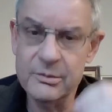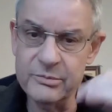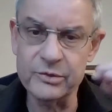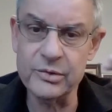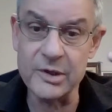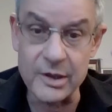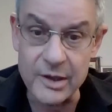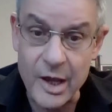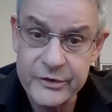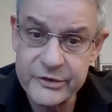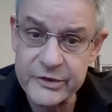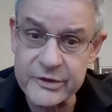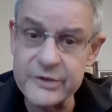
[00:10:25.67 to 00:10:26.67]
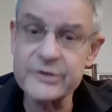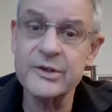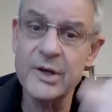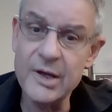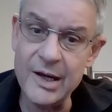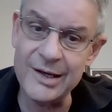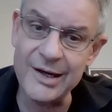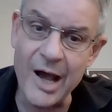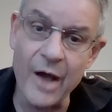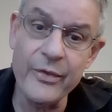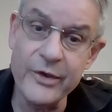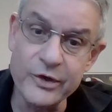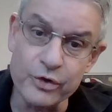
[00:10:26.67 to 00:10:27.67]
between a narcissist and
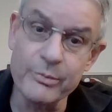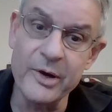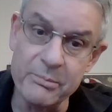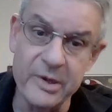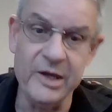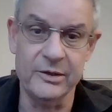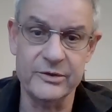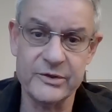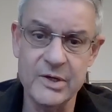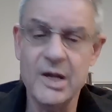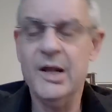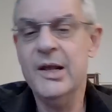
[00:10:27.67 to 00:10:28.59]
other human beings.